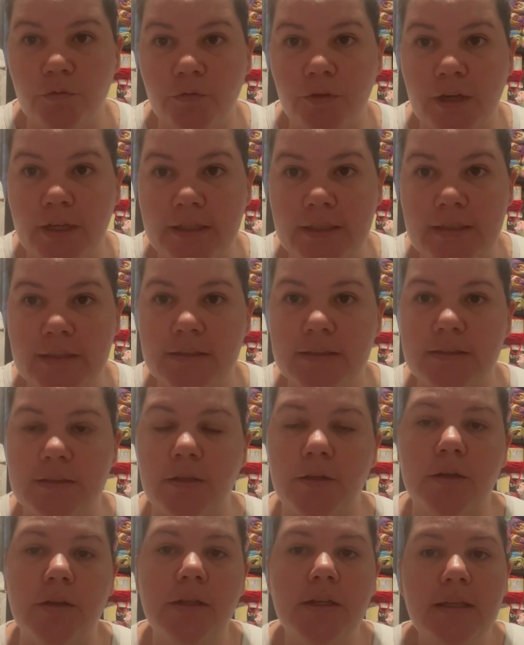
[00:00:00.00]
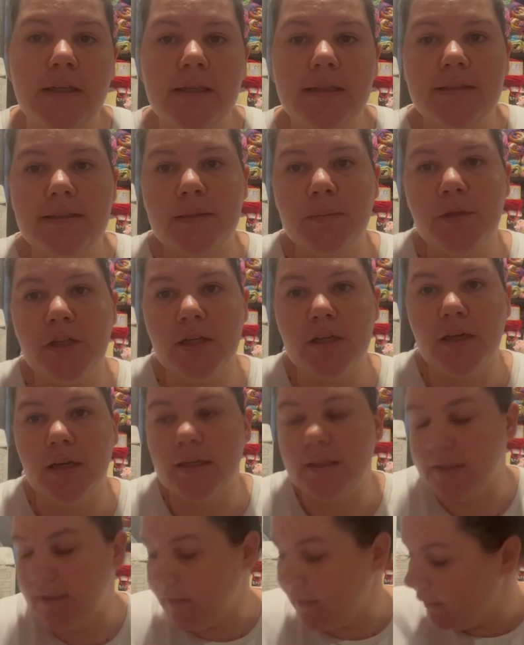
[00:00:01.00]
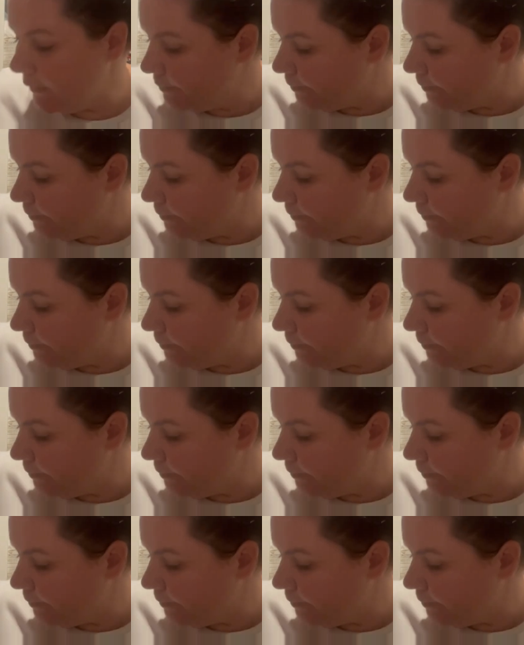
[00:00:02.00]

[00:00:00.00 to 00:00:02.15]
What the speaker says: find it. So similar kind of thing.